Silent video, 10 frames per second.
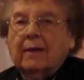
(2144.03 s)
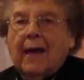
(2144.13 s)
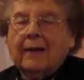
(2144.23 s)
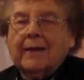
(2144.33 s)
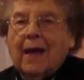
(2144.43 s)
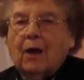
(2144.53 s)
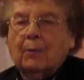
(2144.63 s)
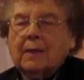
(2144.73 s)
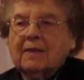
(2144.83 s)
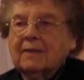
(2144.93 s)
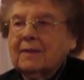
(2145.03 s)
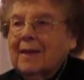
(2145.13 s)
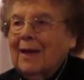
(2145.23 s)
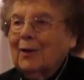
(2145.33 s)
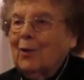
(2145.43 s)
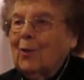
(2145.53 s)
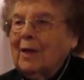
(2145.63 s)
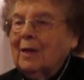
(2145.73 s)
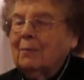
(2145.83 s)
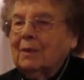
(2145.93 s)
Not now because you can't go in them,